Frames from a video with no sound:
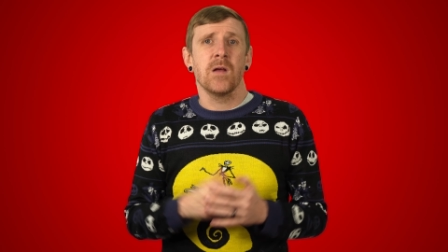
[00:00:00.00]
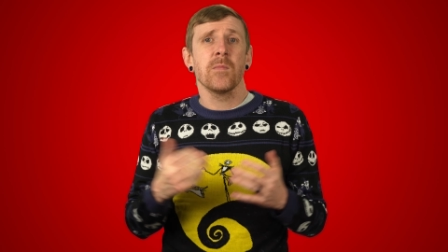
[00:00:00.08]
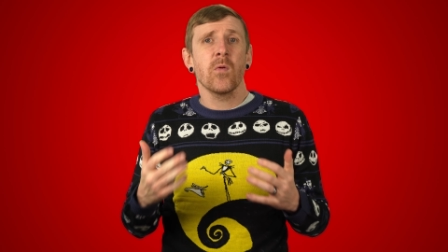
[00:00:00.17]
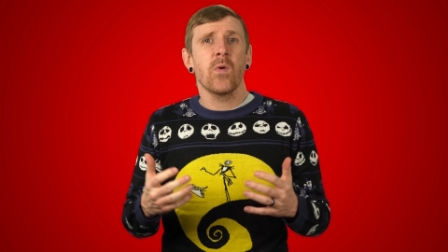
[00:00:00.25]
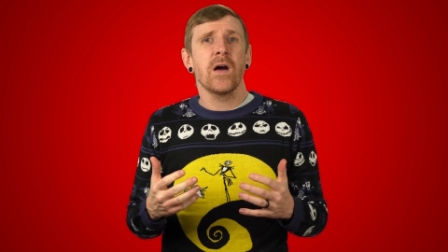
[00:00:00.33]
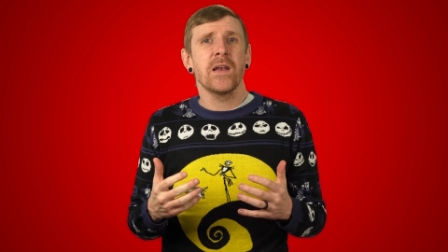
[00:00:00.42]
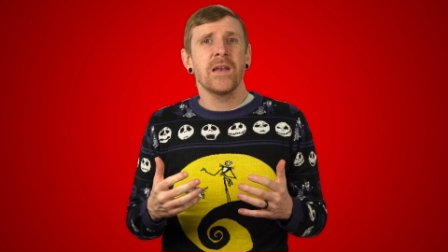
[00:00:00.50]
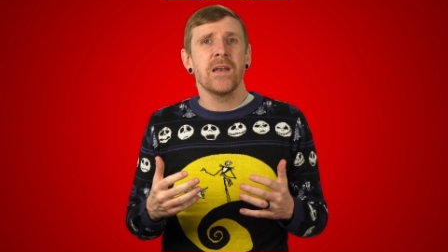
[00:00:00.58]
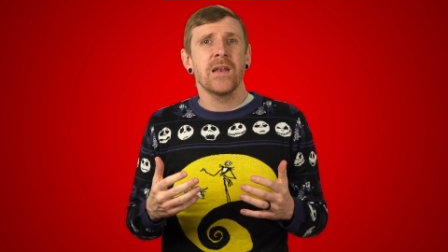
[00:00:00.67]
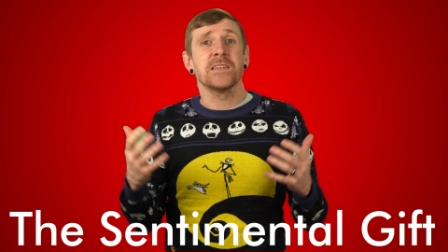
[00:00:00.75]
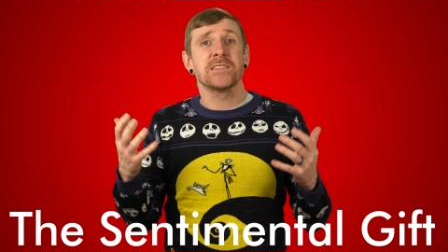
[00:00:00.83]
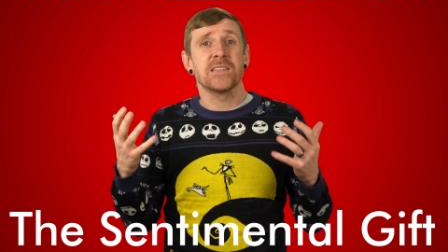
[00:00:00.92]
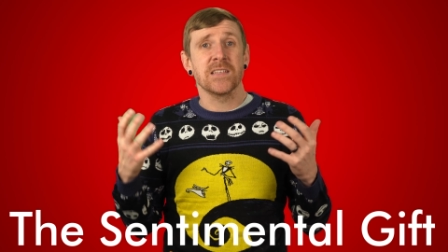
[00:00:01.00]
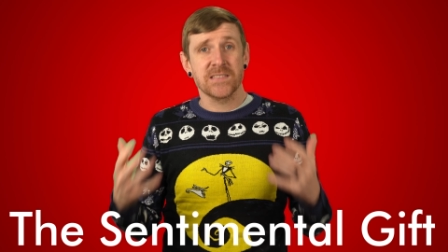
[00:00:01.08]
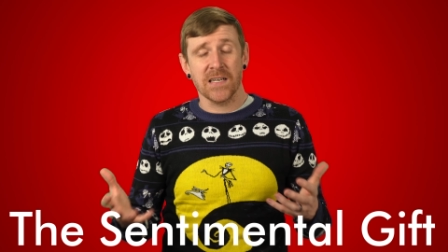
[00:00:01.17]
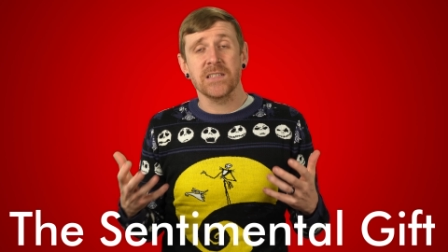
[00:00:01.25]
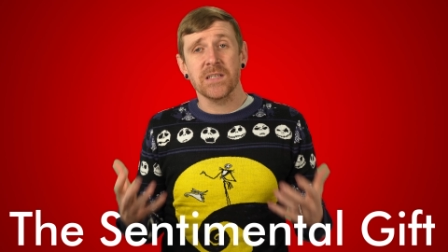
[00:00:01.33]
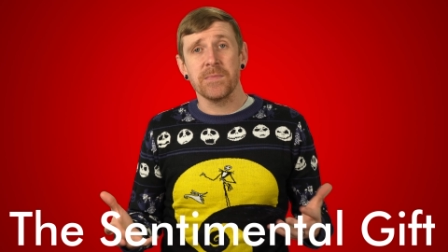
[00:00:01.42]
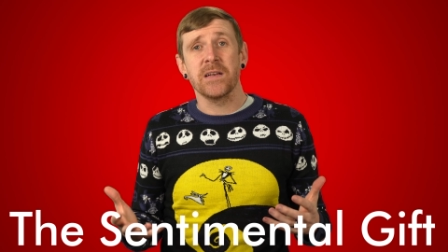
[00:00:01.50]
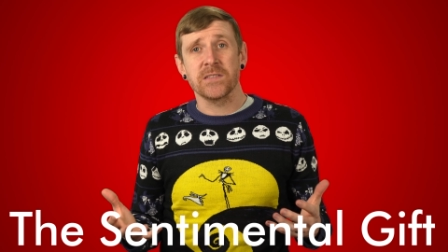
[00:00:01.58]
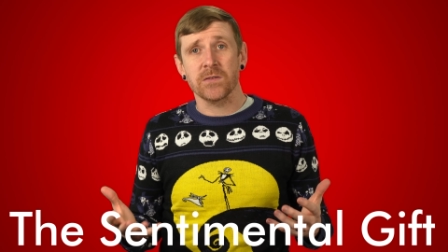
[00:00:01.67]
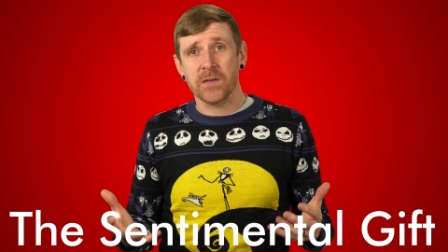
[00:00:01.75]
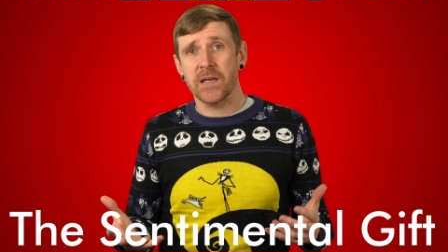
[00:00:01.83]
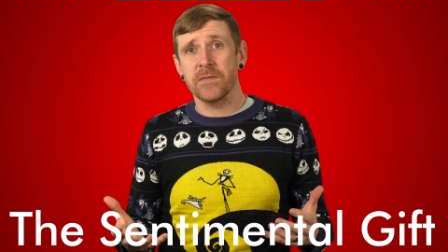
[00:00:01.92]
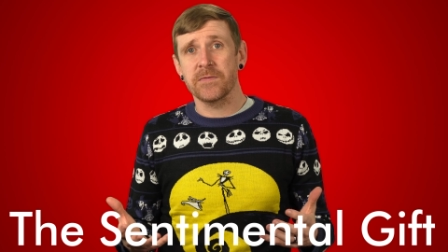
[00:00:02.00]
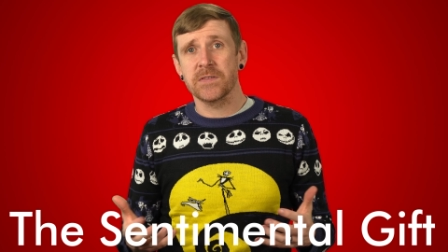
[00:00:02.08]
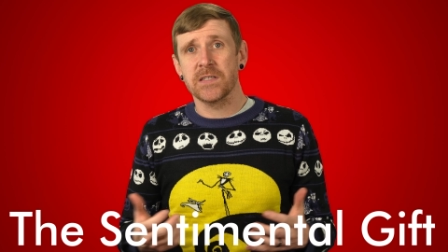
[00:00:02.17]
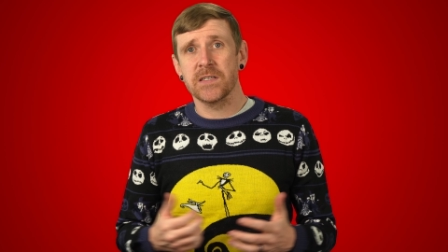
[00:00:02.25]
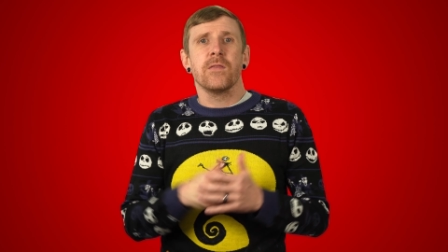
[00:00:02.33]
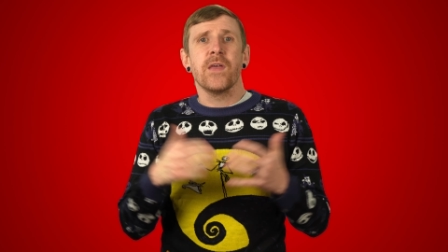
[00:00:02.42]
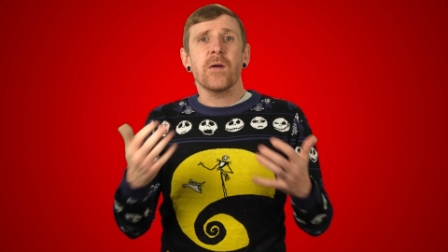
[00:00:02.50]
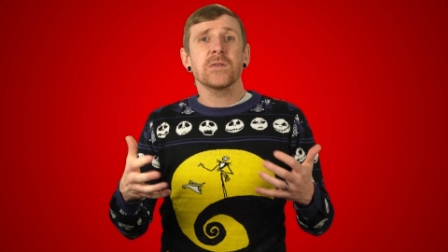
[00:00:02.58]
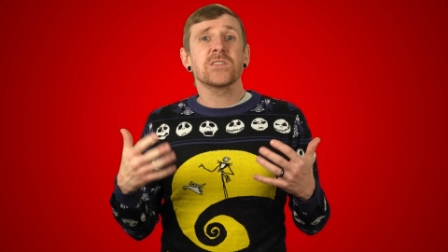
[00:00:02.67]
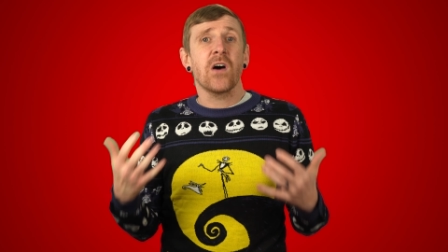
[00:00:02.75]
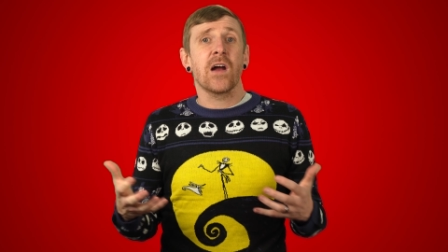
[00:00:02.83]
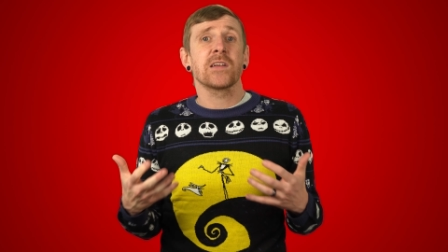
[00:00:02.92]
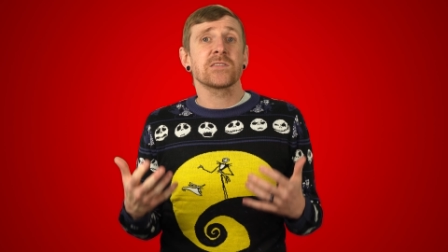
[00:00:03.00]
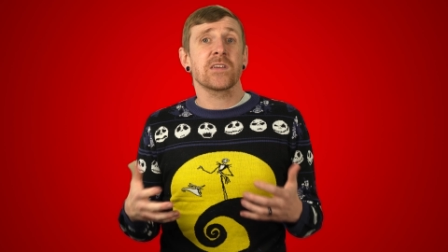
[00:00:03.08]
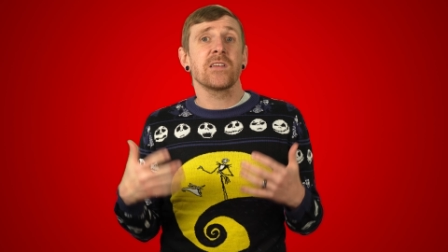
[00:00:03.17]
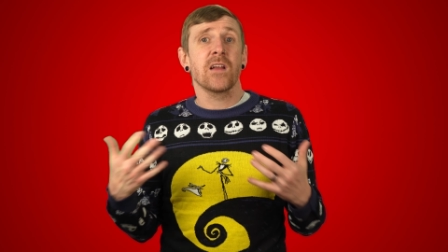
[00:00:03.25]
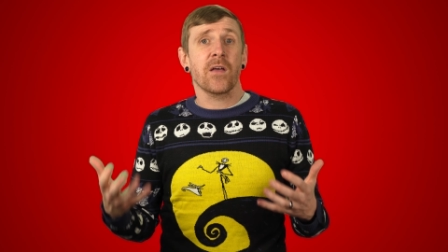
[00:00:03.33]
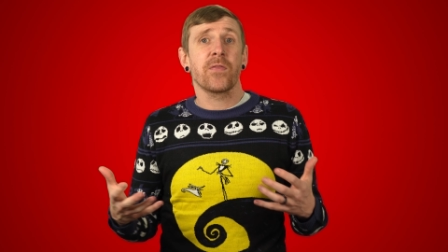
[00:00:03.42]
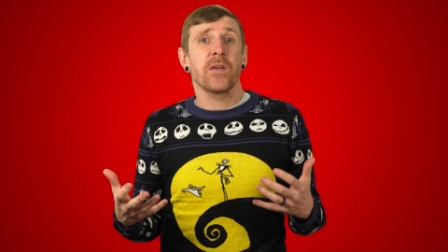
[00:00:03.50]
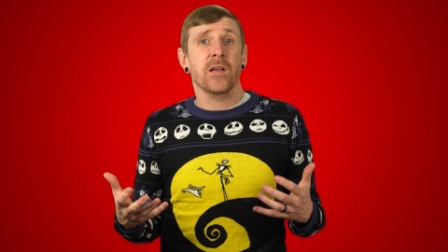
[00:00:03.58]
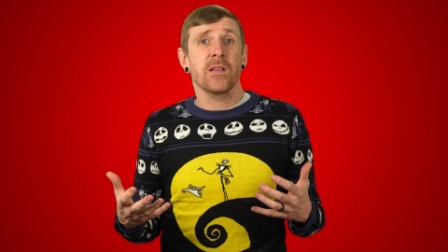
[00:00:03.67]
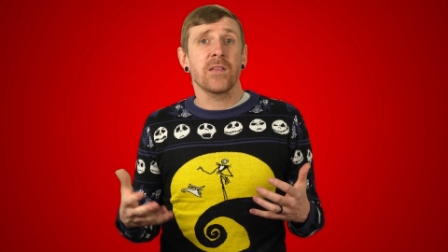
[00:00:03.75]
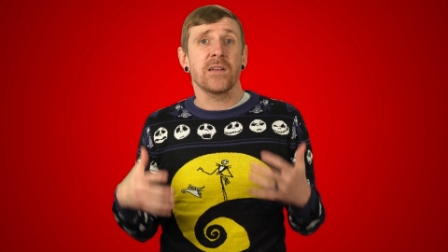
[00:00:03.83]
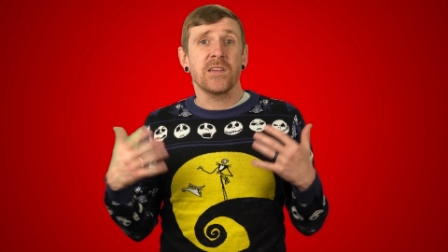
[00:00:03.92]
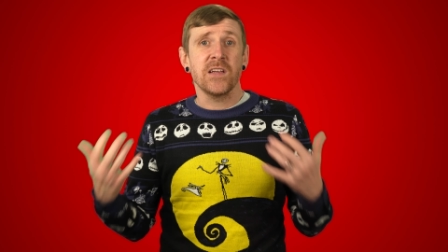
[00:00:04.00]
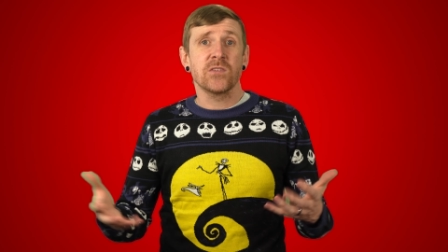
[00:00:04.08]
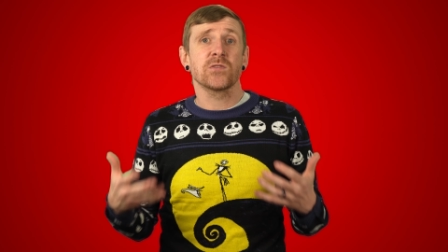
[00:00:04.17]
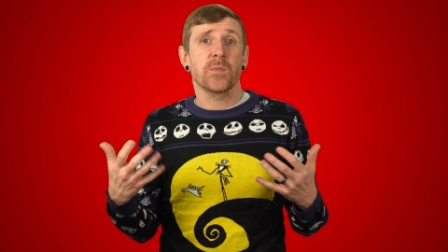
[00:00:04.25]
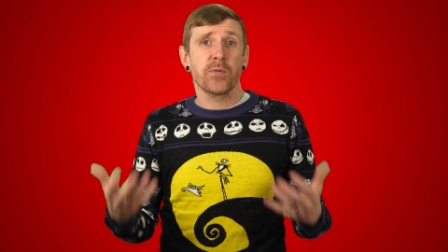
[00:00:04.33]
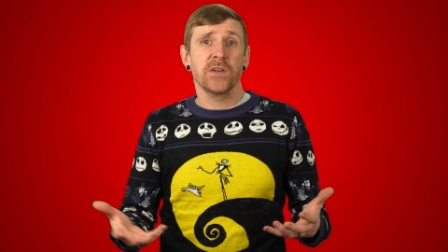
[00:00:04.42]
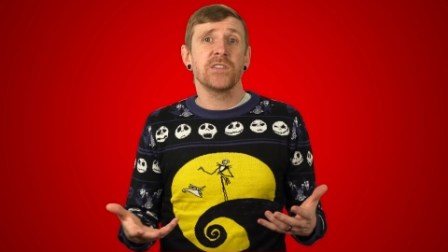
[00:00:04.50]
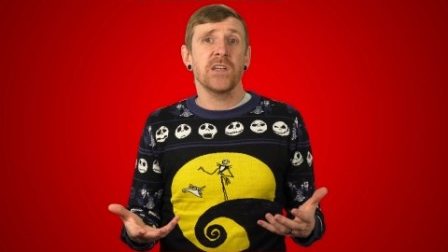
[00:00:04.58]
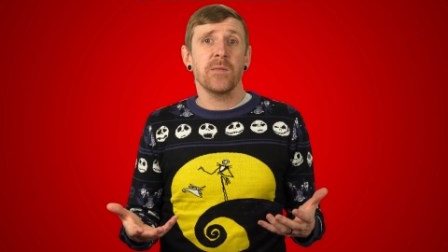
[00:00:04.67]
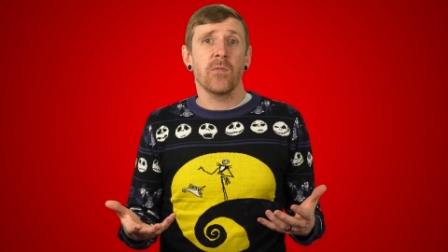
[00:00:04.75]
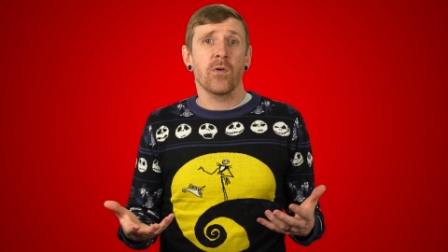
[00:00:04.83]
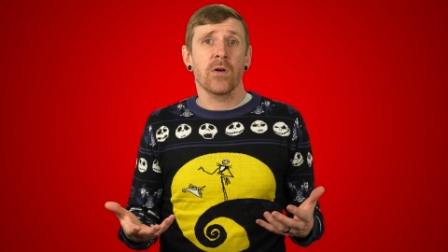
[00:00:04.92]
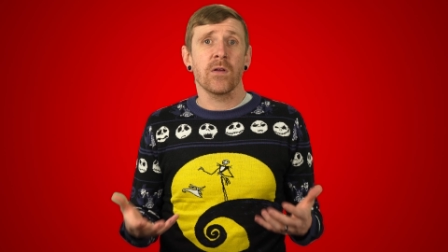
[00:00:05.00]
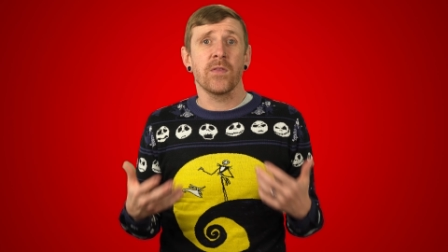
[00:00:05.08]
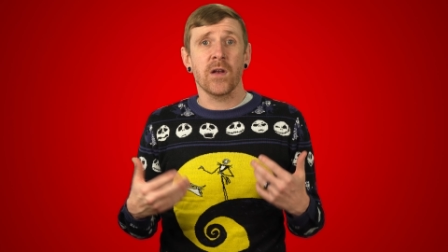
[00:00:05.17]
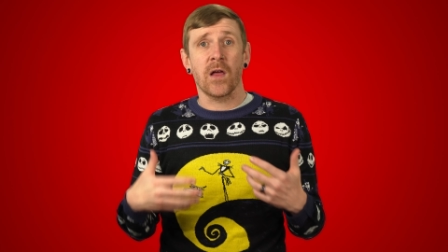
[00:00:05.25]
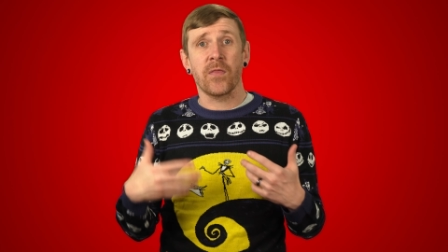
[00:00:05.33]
Number 1 is the sentimental gift. There is honestly nothing that teachers appreciate more than